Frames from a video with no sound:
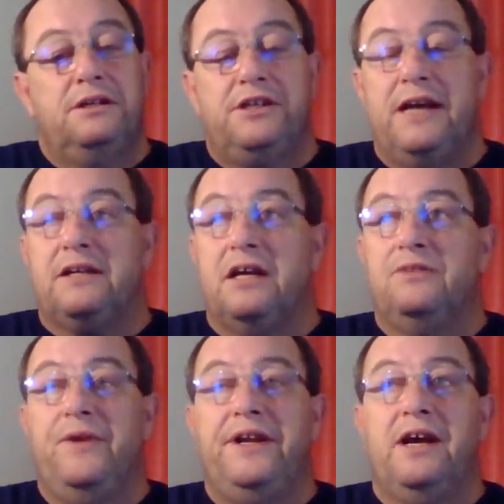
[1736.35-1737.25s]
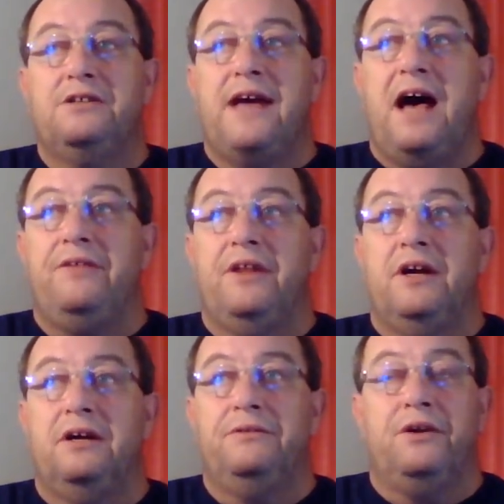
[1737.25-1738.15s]
Check those videos out.
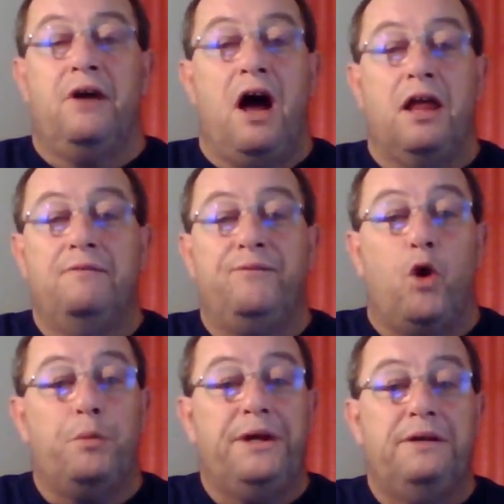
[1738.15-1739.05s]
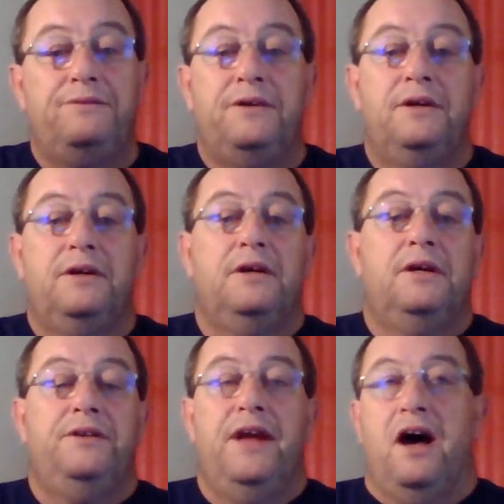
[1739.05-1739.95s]
They're all informative.
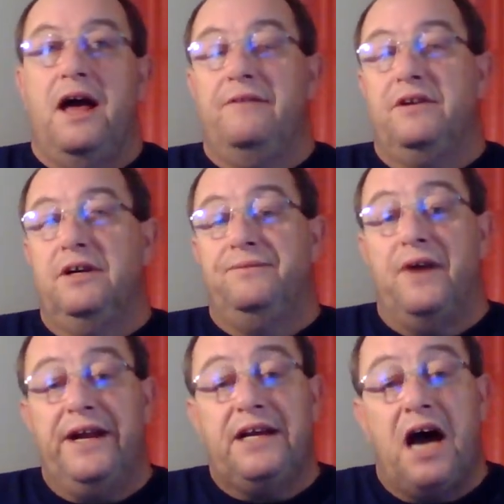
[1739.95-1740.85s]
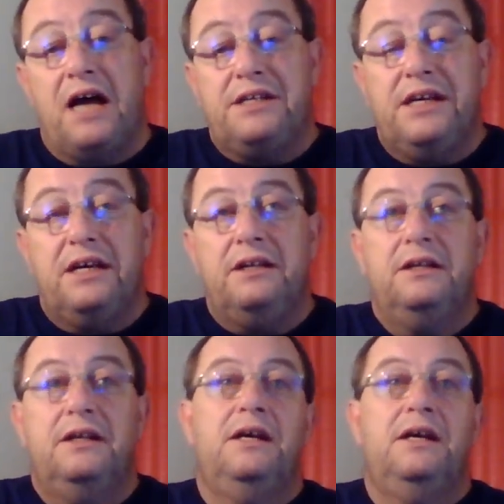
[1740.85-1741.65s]
They all have good, funny content.